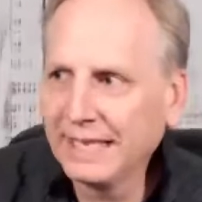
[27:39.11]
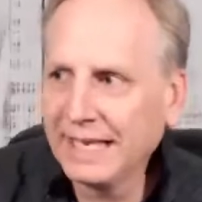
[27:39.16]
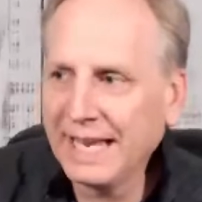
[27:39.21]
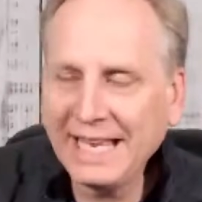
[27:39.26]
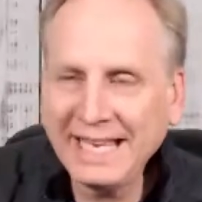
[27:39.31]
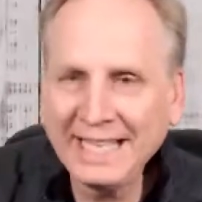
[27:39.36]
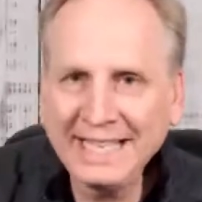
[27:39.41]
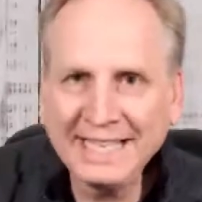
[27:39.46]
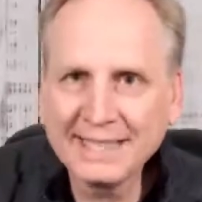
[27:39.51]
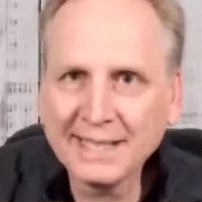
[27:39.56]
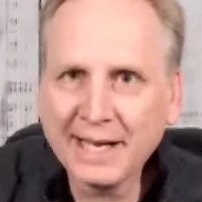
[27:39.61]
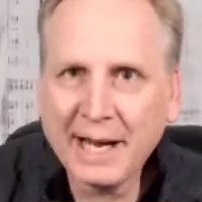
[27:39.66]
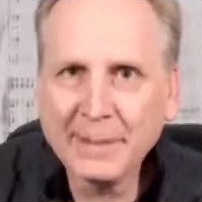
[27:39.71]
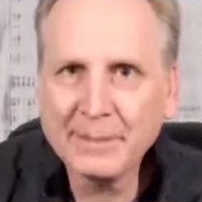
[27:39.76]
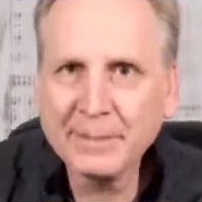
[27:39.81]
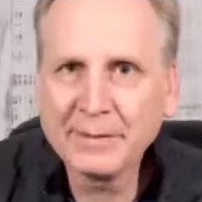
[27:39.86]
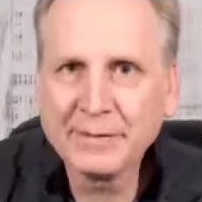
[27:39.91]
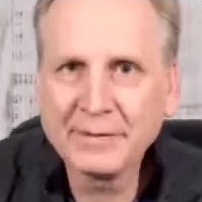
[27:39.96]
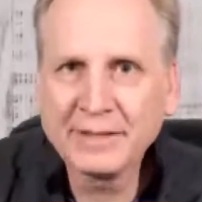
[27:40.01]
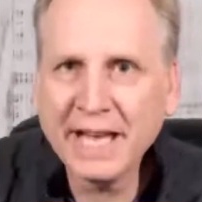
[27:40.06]
any
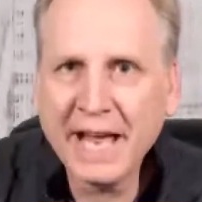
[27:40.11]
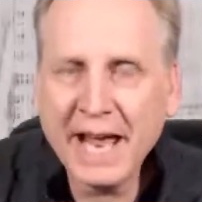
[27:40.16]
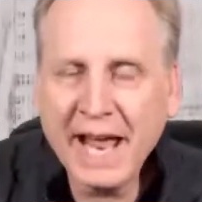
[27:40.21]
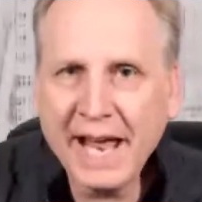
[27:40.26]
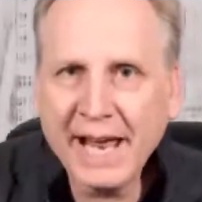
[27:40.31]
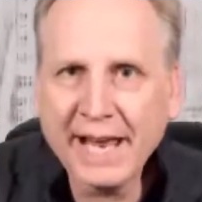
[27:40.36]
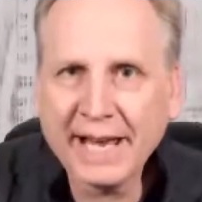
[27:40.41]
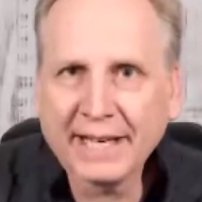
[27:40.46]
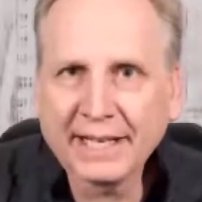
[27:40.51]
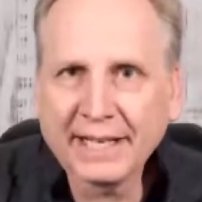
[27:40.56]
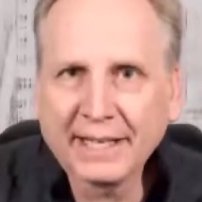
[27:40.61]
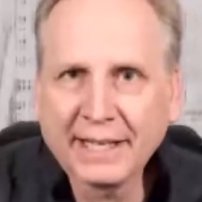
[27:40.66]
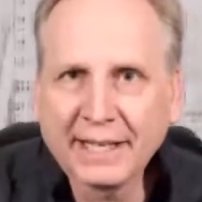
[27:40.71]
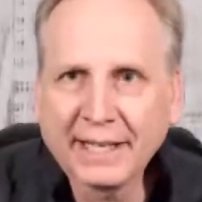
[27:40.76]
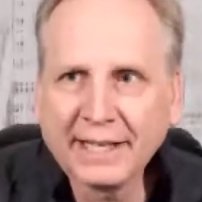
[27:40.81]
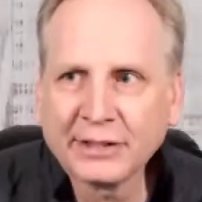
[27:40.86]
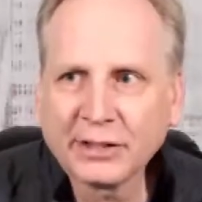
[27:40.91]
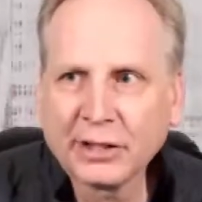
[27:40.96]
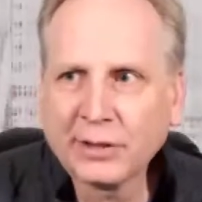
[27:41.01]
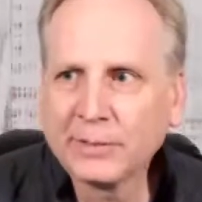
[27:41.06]
time of day
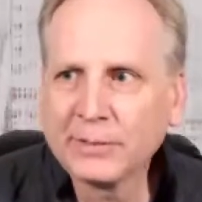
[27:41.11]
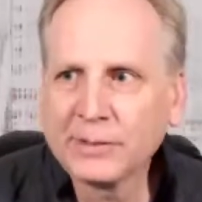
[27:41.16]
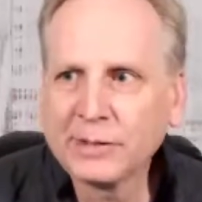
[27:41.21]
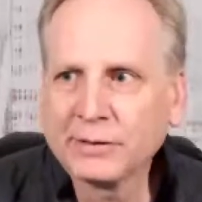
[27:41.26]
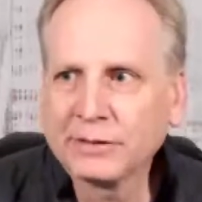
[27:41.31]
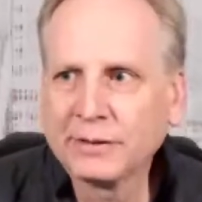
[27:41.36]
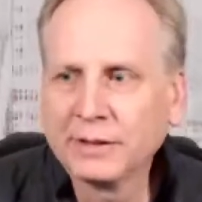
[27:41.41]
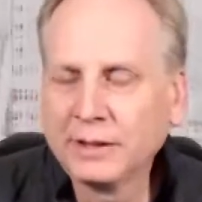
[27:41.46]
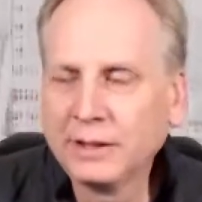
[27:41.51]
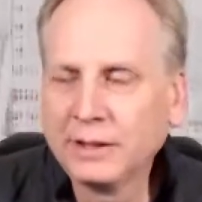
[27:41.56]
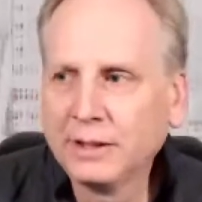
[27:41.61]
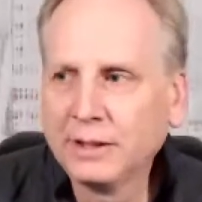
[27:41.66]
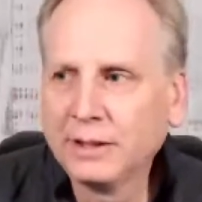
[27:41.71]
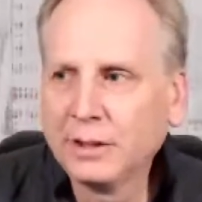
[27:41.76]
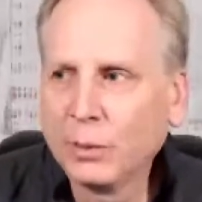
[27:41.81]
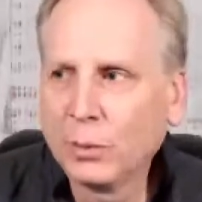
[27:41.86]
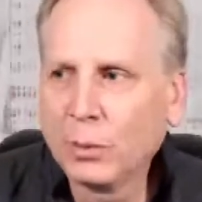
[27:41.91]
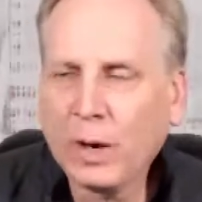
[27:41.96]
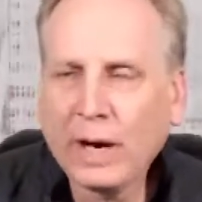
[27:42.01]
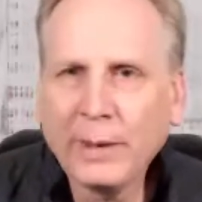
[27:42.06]
in terms of
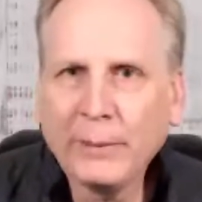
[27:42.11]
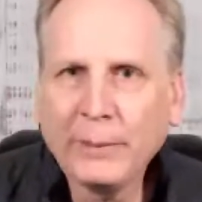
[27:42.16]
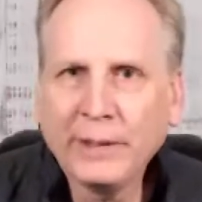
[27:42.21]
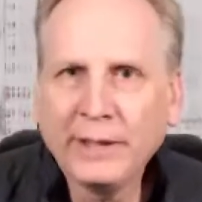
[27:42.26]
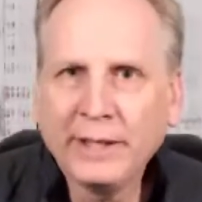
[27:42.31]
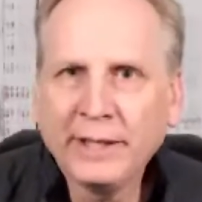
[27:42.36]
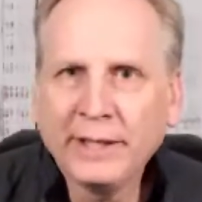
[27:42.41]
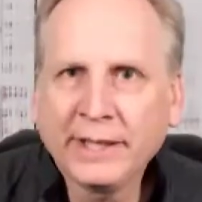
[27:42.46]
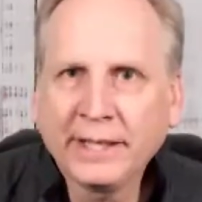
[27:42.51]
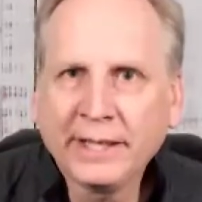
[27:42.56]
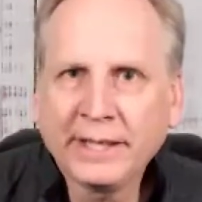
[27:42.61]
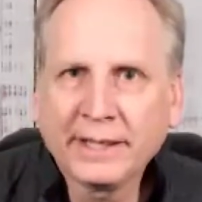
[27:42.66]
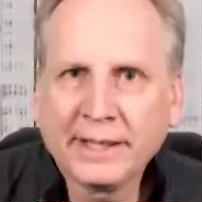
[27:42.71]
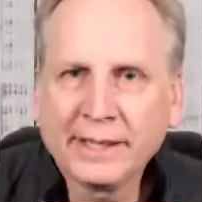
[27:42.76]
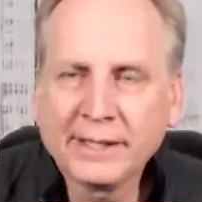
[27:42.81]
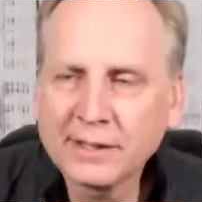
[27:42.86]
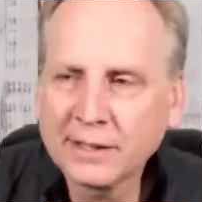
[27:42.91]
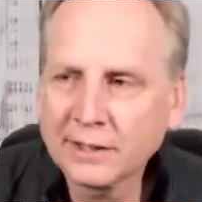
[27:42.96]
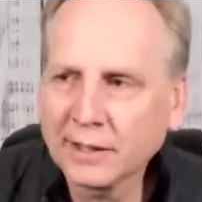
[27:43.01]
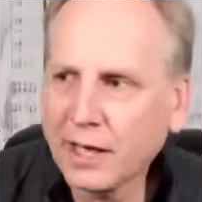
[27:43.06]
why we didn't get
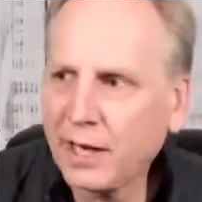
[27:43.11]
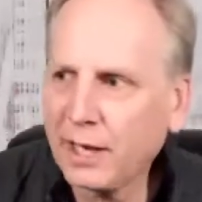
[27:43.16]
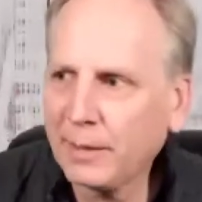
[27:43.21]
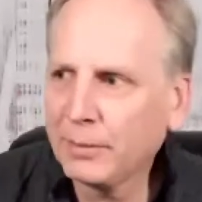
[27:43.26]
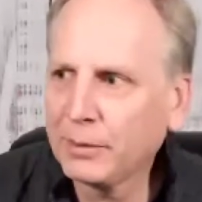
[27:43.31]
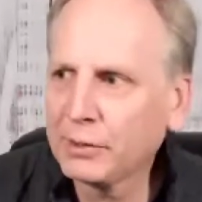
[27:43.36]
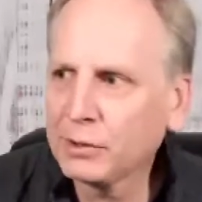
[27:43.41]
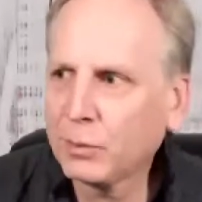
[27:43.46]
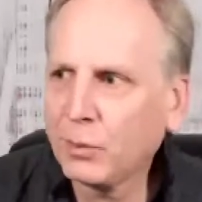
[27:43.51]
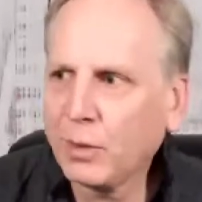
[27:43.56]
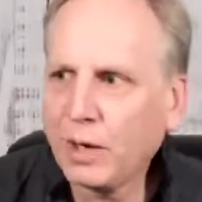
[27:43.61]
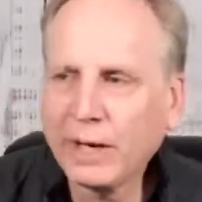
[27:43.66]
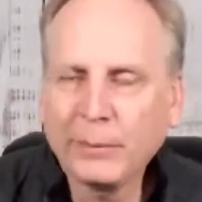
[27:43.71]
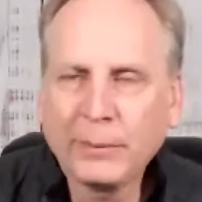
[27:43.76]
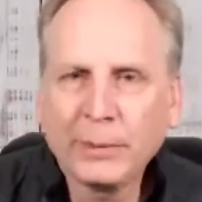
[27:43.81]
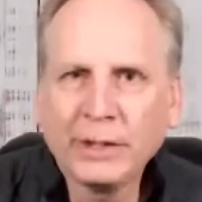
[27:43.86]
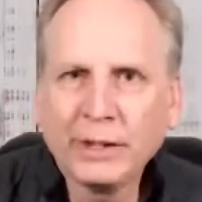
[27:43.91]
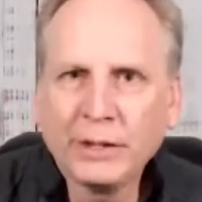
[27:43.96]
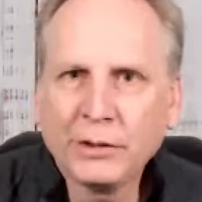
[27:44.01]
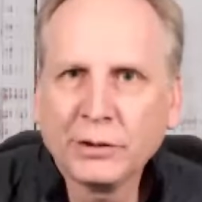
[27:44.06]
this accomplished, why
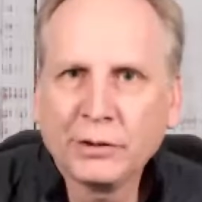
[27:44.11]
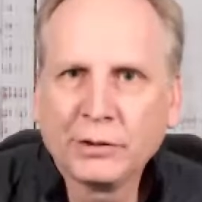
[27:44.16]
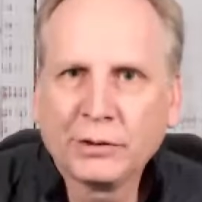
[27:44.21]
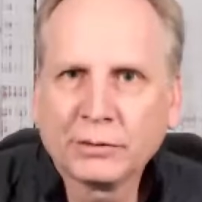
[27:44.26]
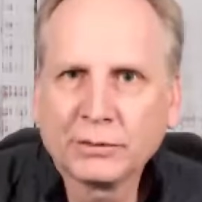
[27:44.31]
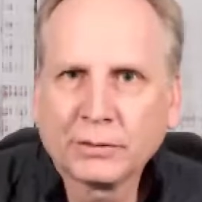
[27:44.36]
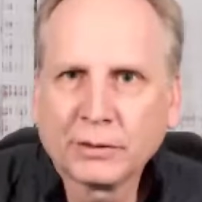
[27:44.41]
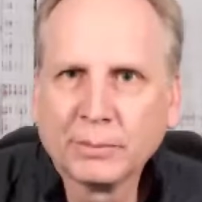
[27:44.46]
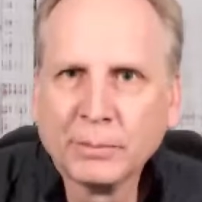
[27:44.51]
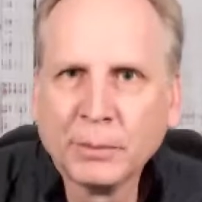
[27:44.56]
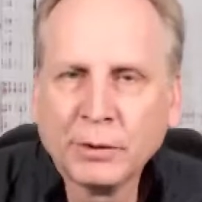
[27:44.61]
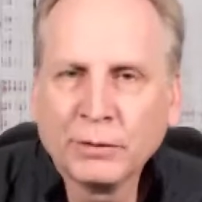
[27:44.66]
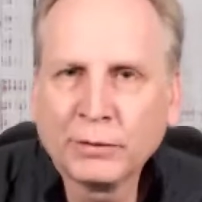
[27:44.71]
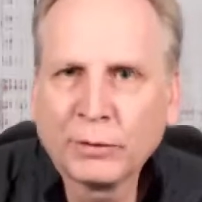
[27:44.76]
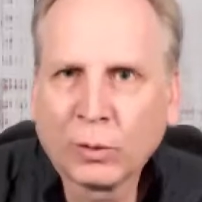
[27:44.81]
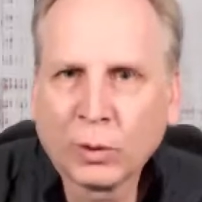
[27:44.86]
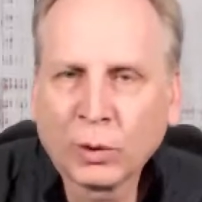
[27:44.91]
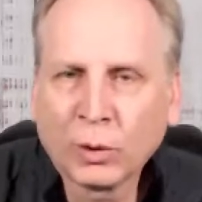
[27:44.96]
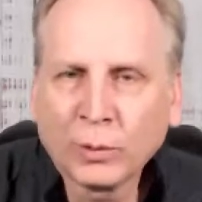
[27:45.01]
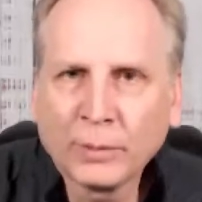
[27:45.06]
we didn't move
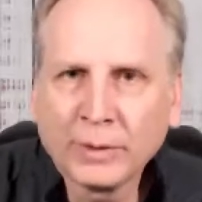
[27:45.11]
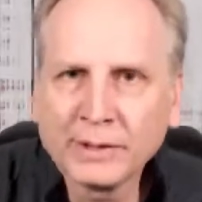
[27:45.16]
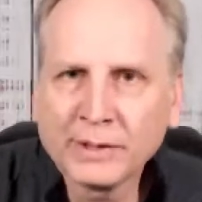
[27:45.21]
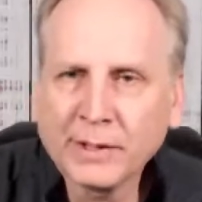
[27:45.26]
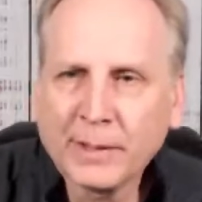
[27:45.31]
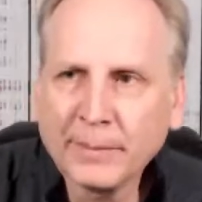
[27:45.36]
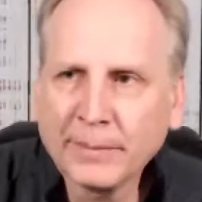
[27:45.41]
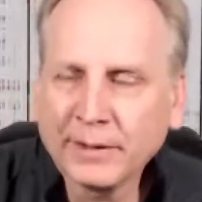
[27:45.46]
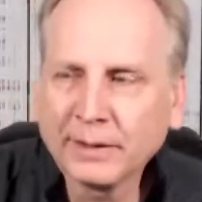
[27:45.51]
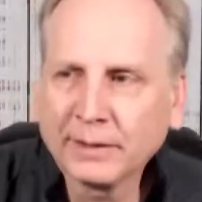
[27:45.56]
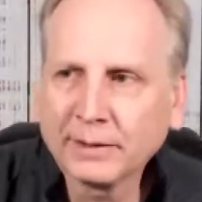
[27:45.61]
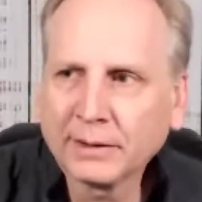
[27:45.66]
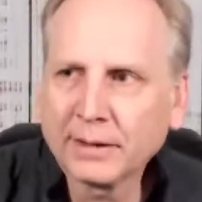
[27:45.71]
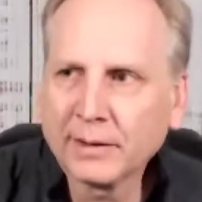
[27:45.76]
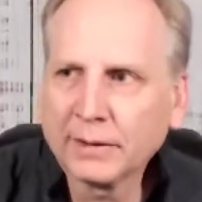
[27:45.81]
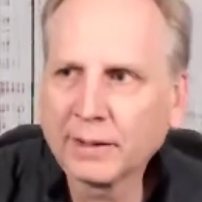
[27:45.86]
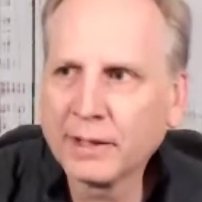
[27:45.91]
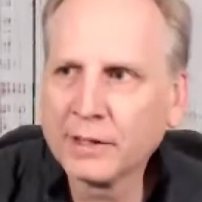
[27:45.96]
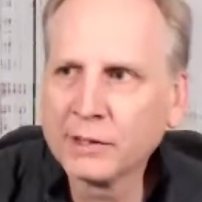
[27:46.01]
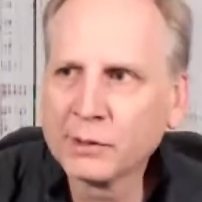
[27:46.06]
forward with something,
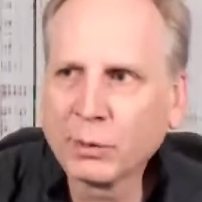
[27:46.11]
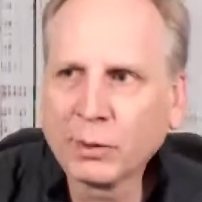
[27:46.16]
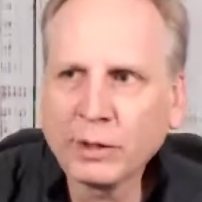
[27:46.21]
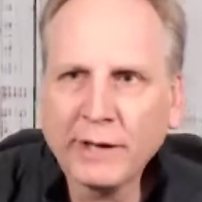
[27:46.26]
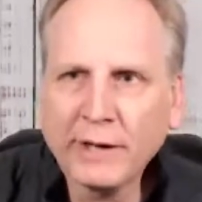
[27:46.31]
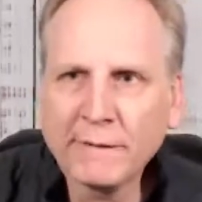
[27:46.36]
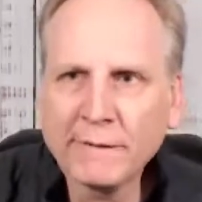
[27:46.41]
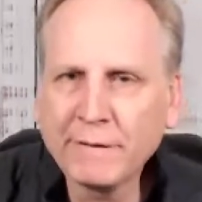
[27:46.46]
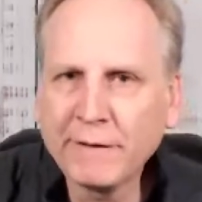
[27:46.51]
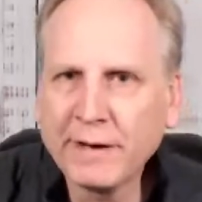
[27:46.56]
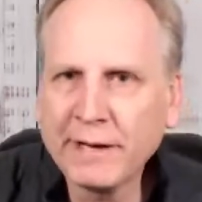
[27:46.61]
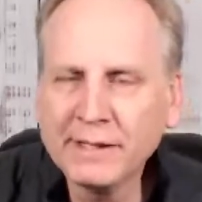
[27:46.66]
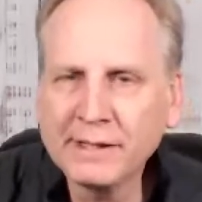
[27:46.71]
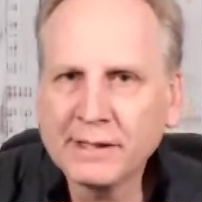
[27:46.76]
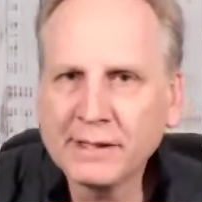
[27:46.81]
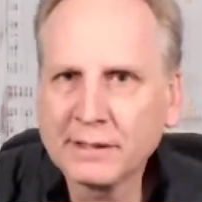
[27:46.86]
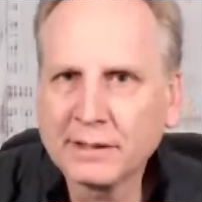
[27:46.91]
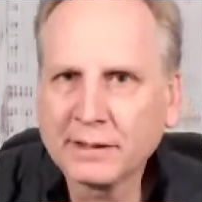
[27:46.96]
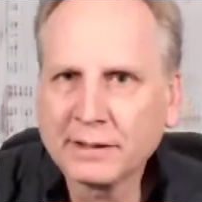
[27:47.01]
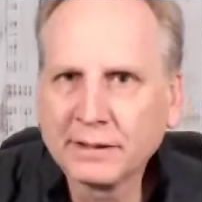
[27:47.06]
because we're going to
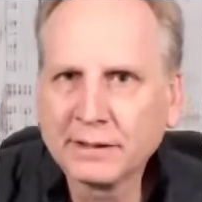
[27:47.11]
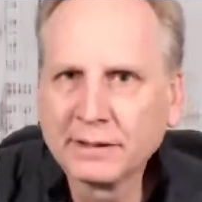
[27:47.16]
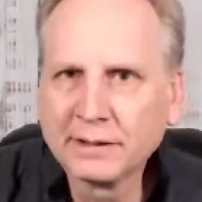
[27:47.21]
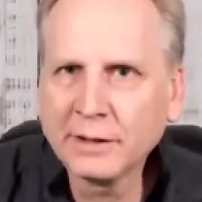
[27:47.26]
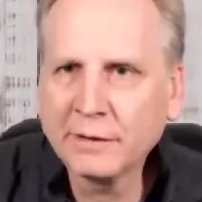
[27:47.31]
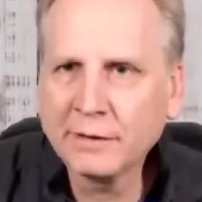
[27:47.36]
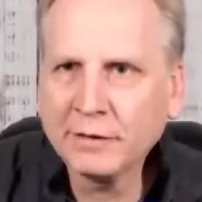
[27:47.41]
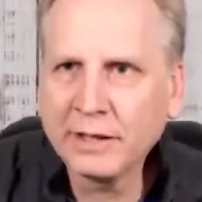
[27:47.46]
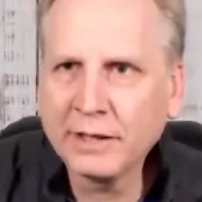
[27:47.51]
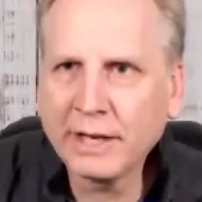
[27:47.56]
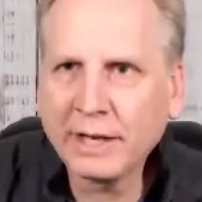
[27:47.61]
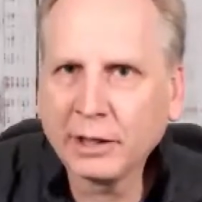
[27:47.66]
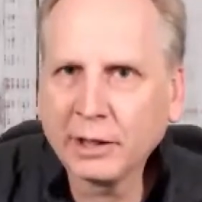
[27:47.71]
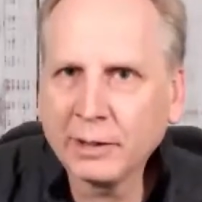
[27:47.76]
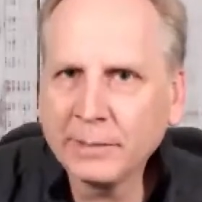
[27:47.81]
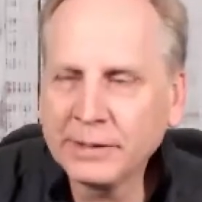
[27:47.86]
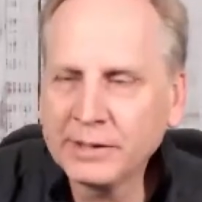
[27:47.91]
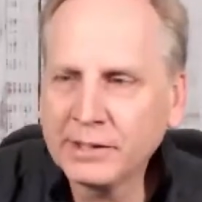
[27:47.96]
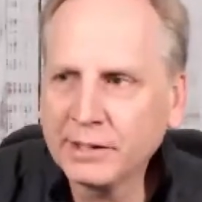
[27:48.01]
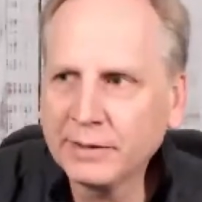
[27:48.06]
face different
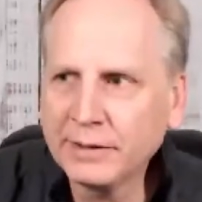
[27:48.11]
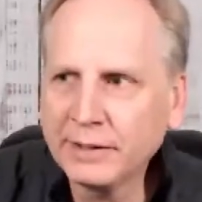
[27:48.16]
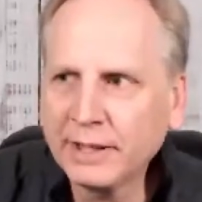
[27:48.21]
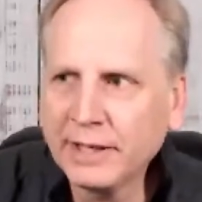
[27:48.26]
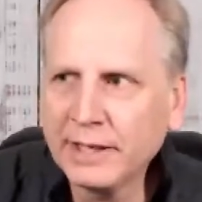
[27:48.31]
elements of it.